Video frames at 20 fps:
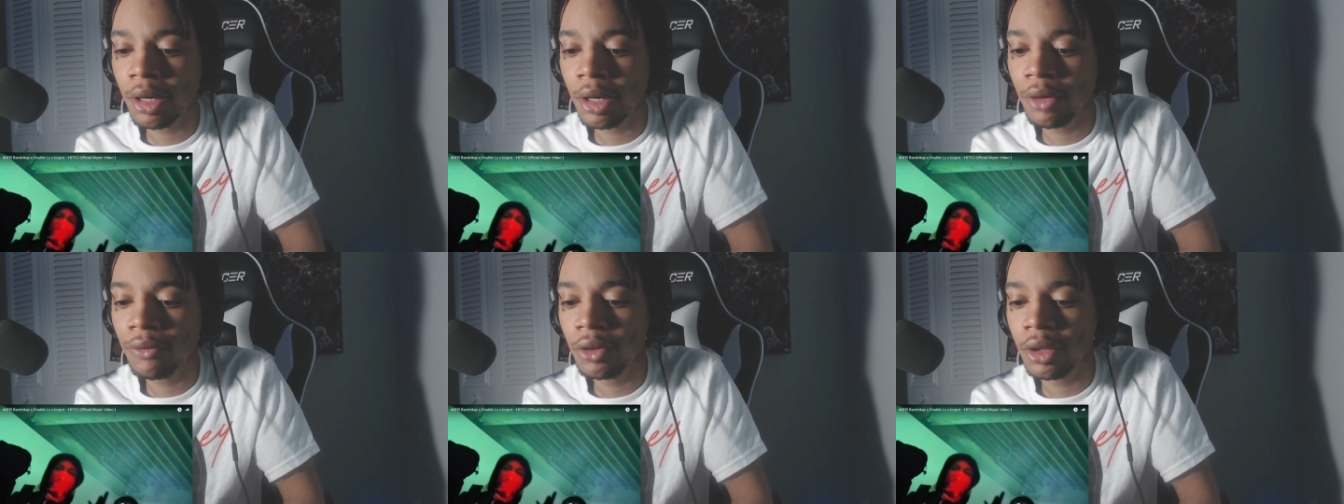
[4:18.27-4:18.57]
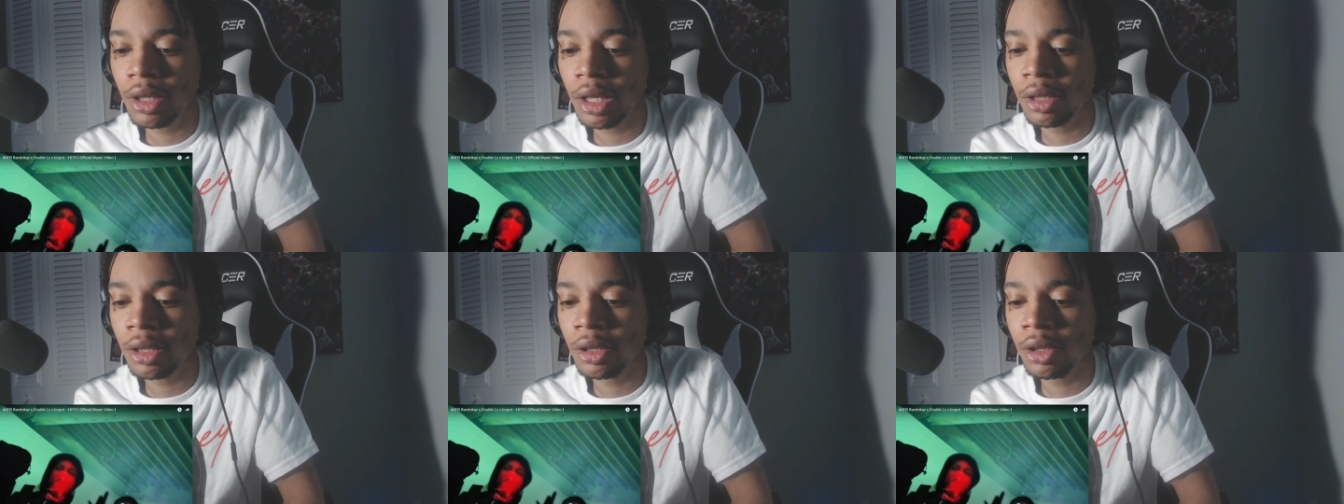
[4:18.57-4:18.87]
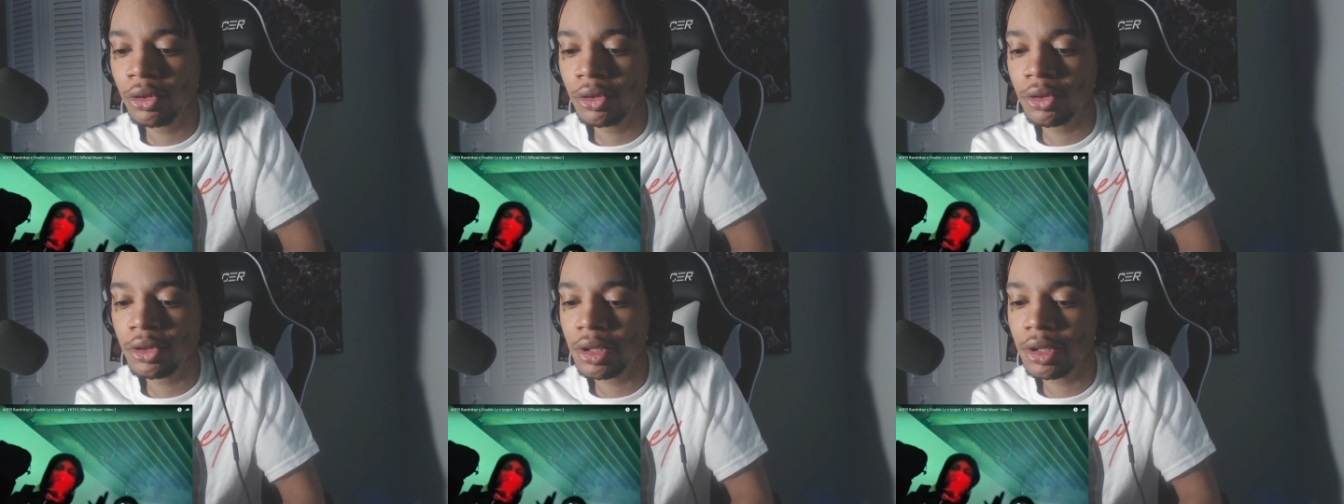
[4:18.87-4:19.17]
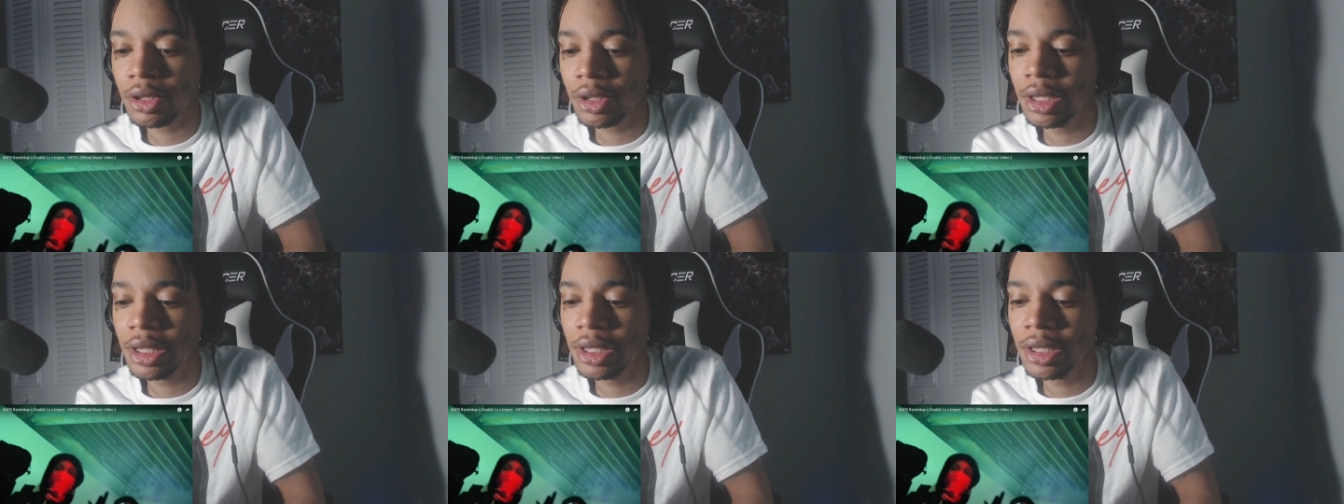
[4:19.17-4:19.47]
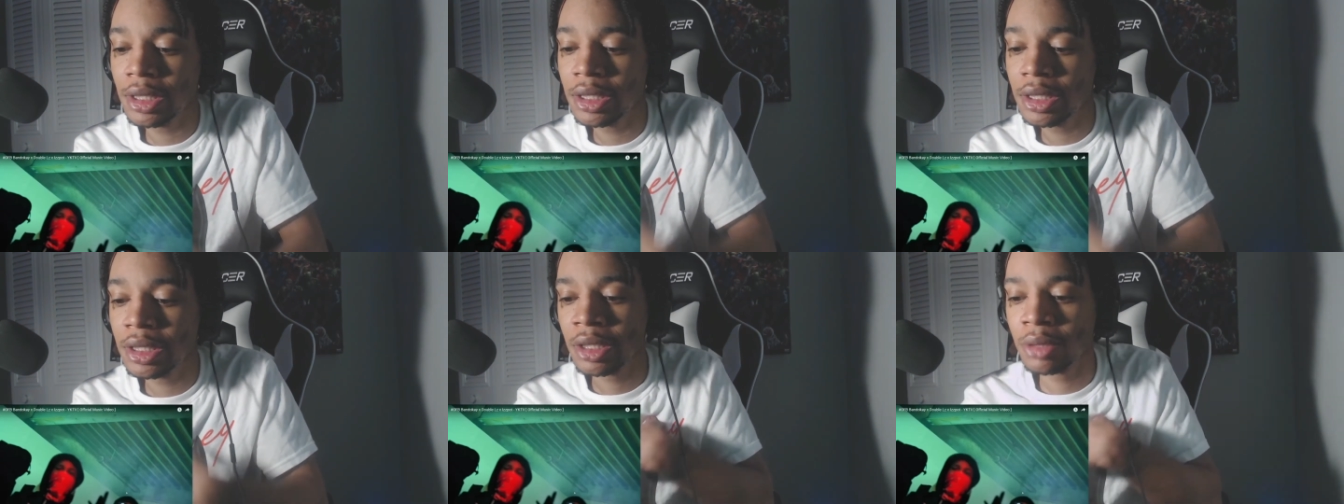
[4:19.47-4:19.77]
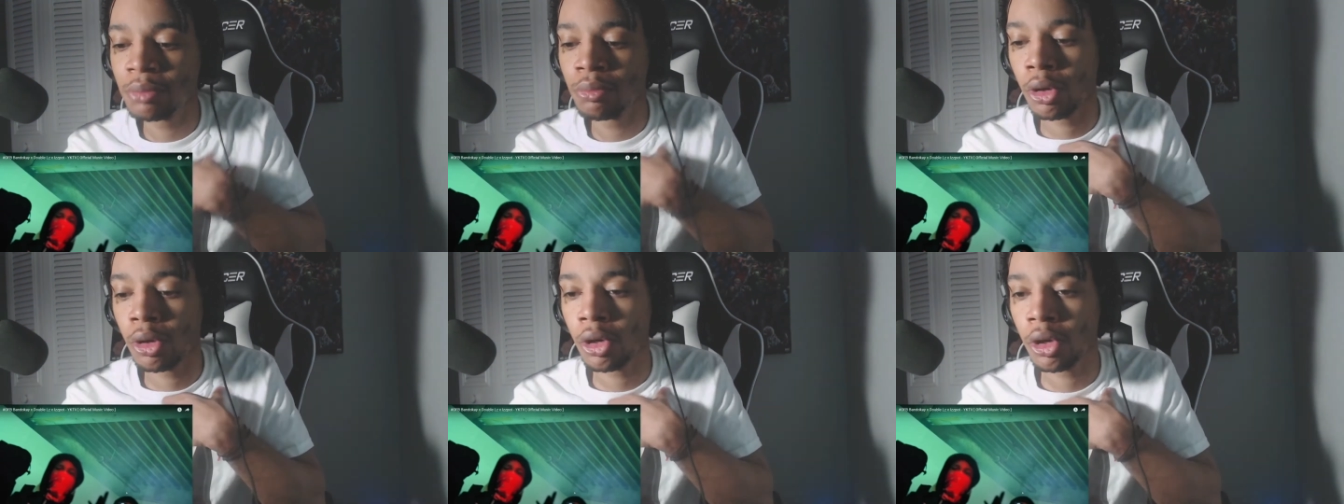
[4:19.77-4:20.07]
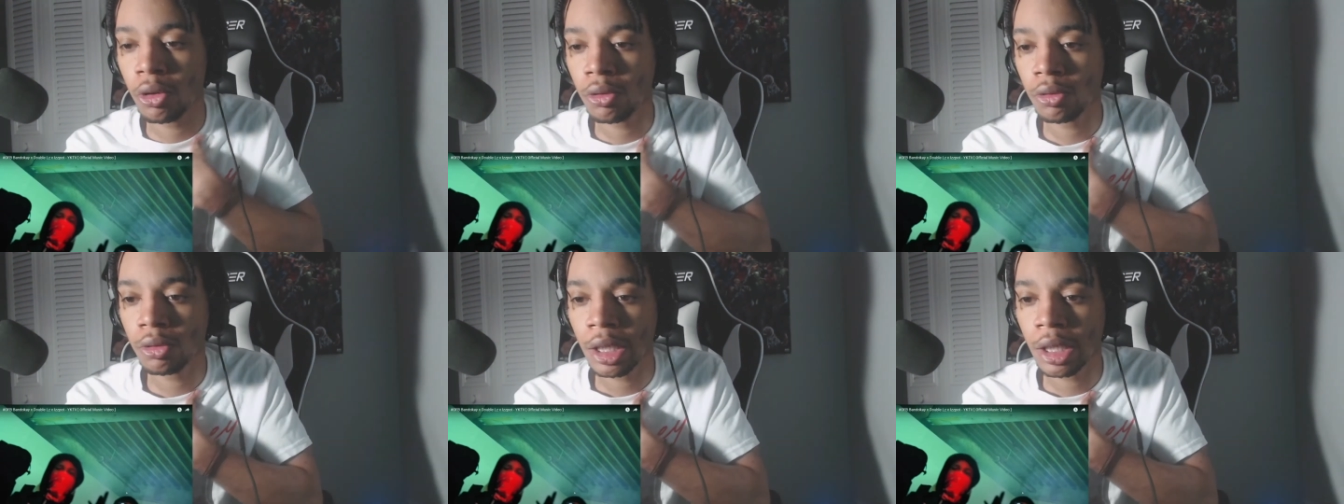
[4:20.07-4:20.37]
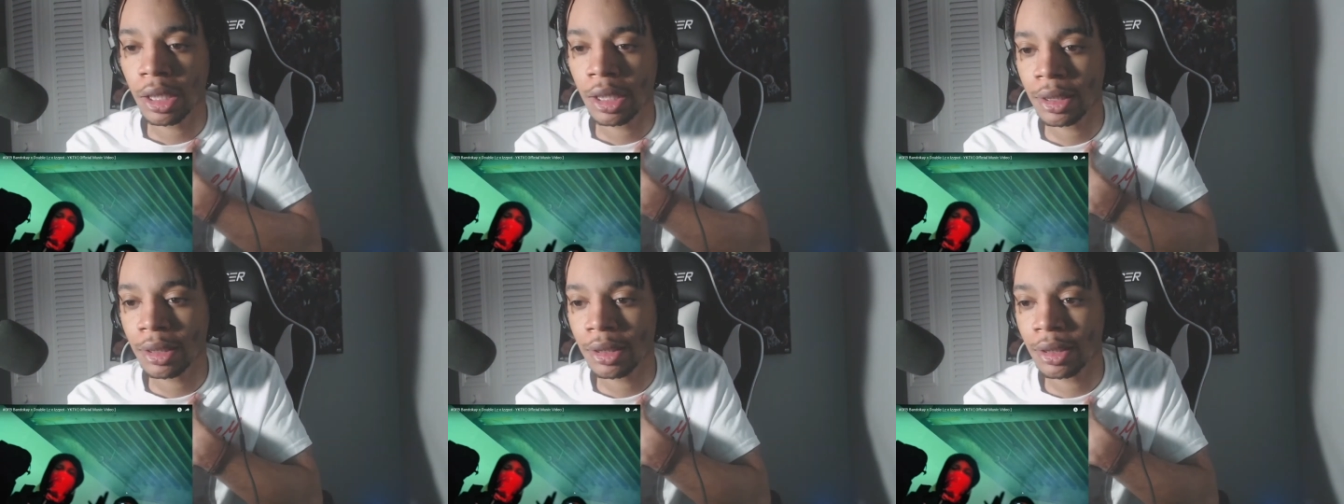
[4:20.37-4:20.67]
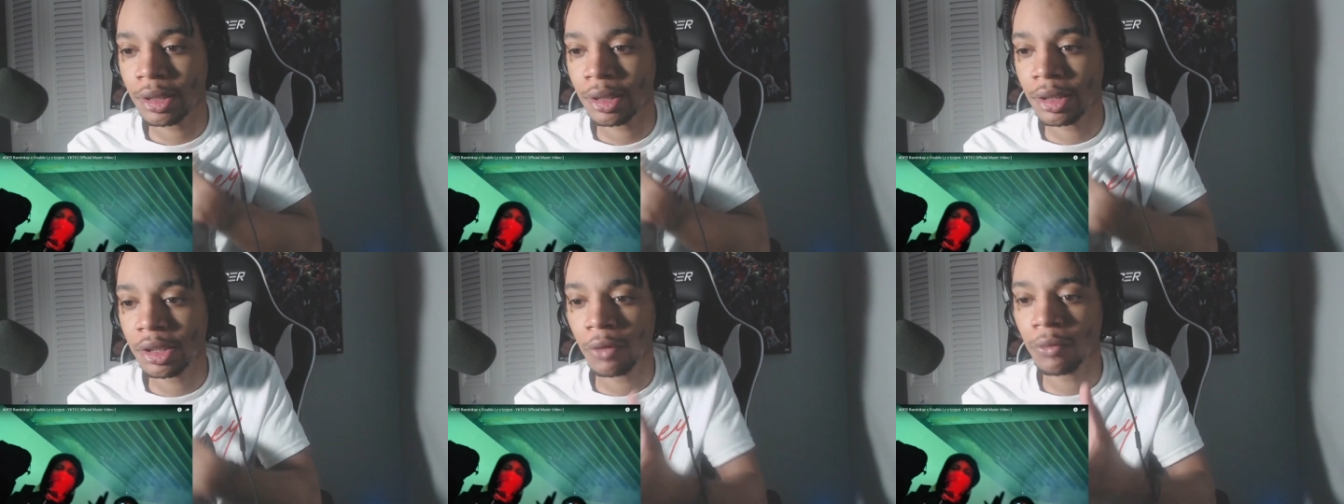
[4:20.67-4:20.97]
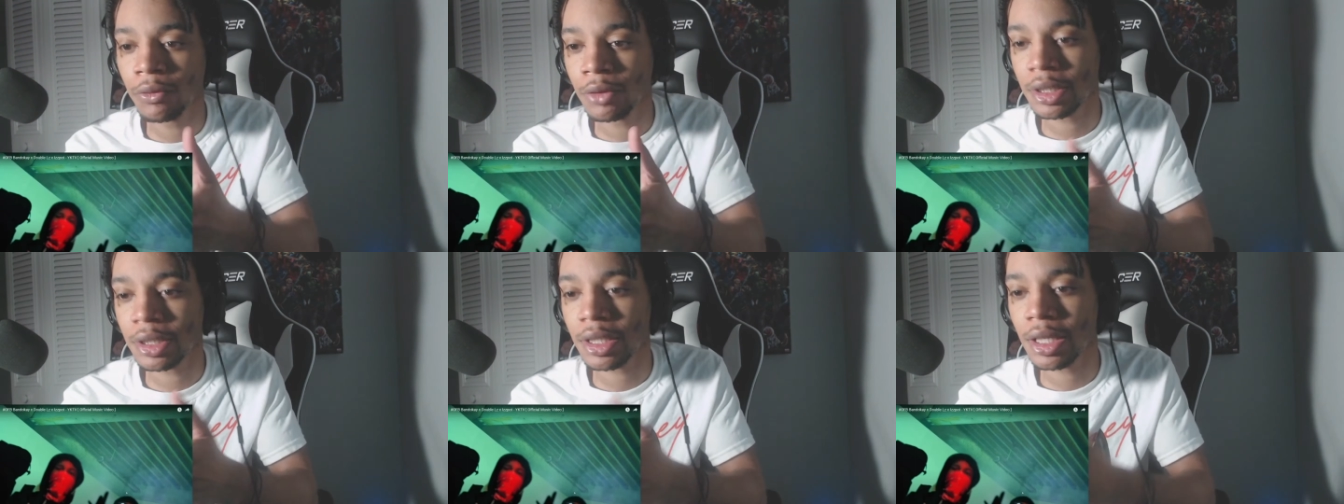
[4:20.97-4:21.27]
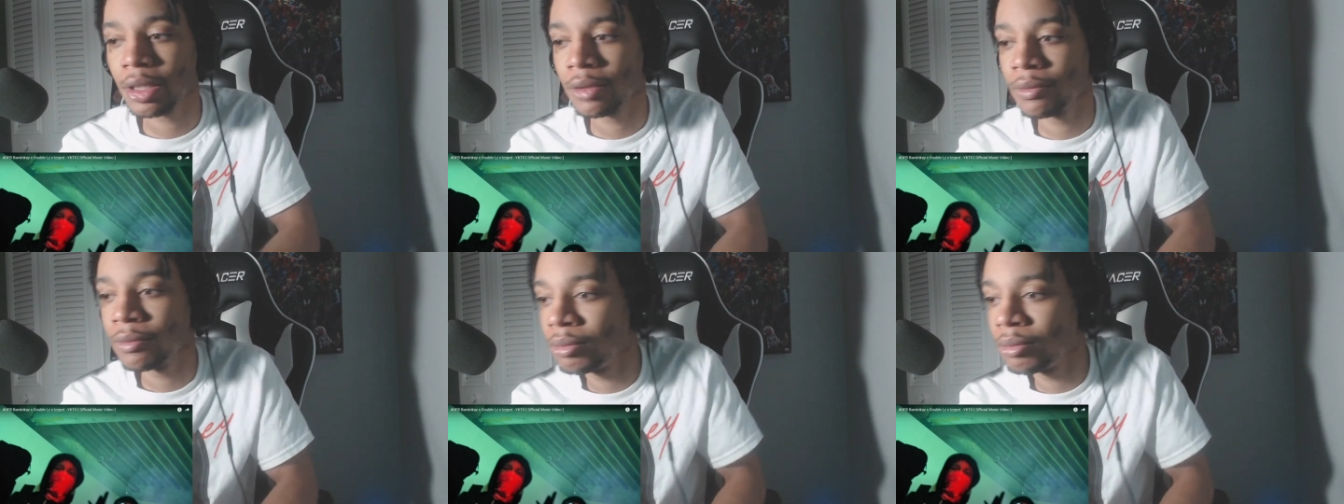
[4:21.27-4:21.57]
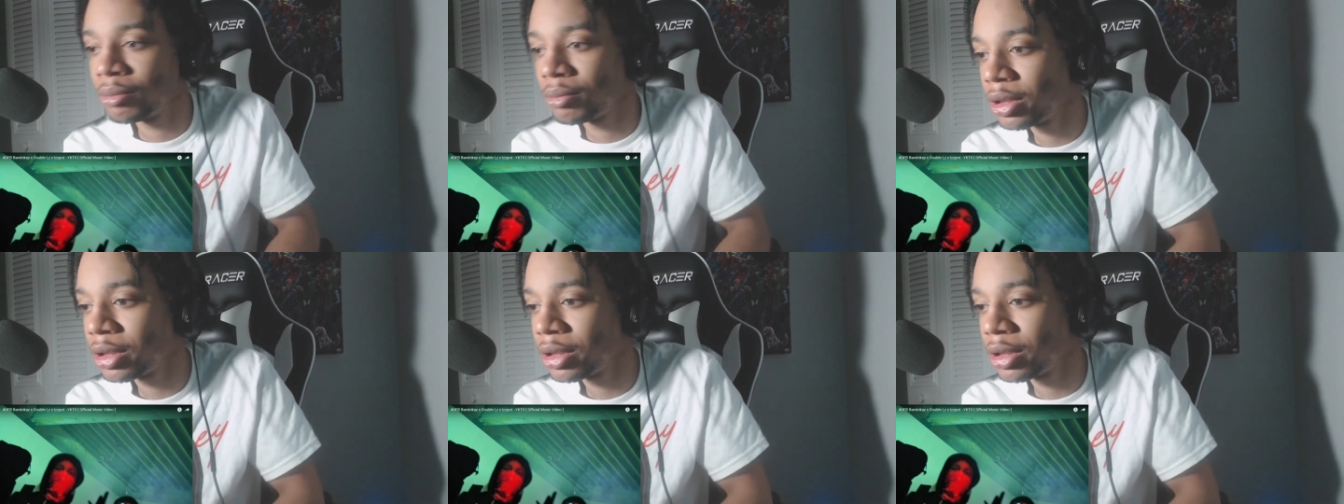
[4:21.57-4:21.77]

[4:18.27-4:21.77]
I feel like Lurks, He just bought like a different side of him, bro.